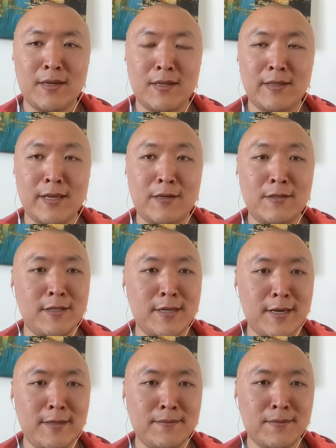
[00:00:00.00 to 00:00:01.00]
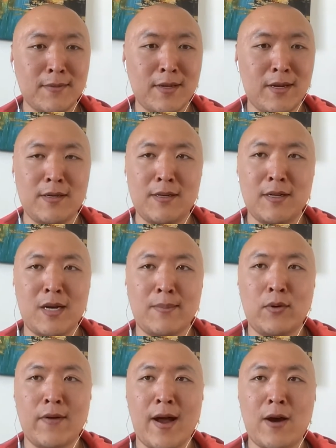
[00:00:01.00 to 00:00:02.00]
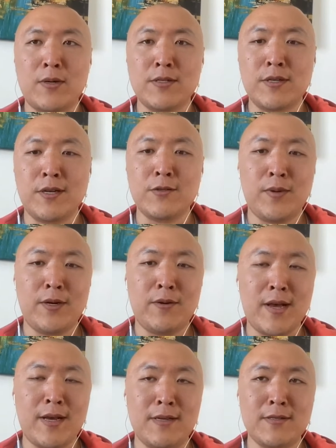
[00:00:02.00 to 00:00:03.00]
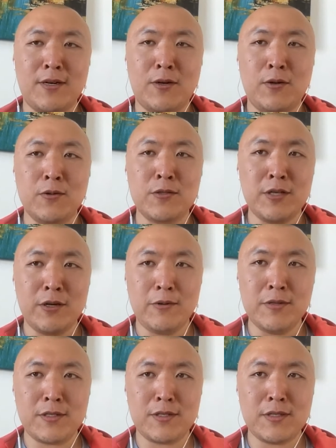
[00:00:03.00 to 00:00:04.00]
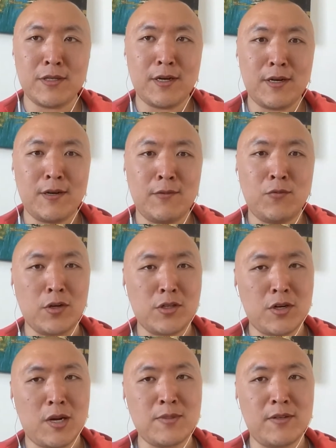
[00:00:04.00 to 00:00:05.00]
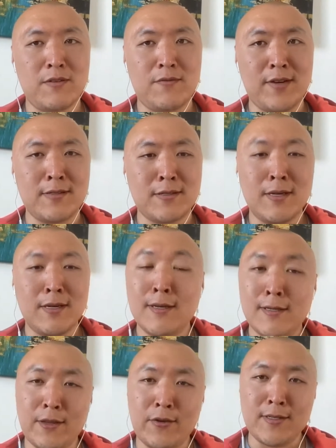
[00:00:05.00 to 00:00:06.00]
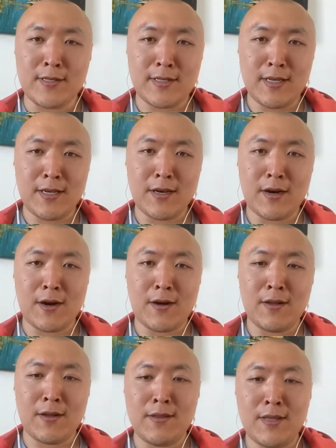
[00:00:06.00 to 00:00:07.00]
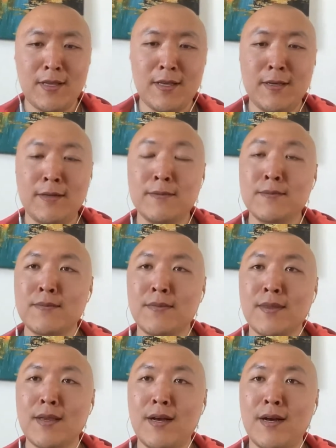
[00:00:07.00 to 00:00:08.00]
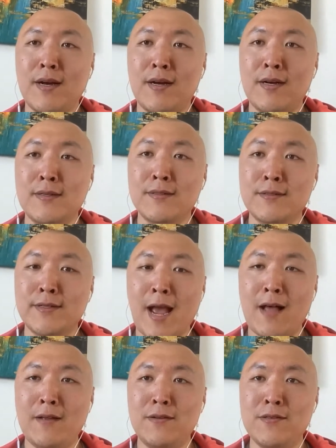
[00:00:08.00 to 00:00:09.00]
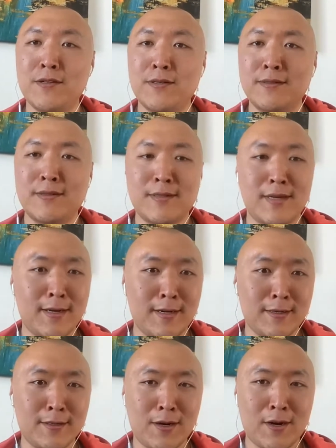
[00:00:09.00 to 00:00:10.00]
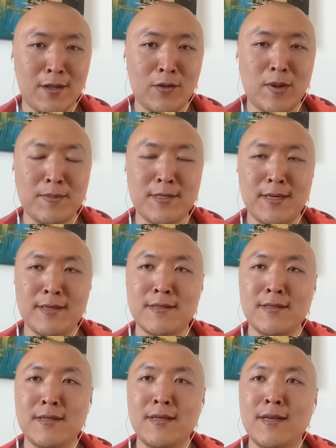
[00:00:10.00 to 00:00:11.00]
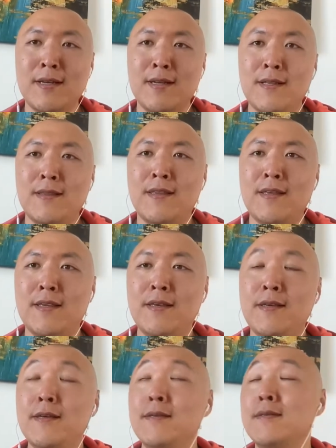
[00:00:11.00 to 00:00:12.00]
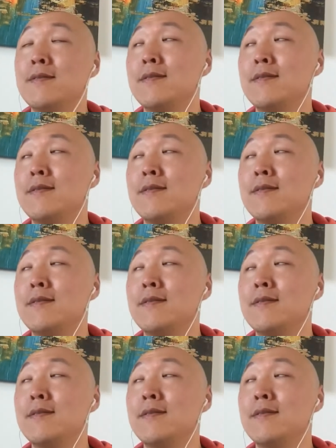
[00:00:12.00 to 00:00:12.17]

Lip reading: later today in a couple of hours, as well as a whole series of workshops and events that you can see on the calendar on the website. The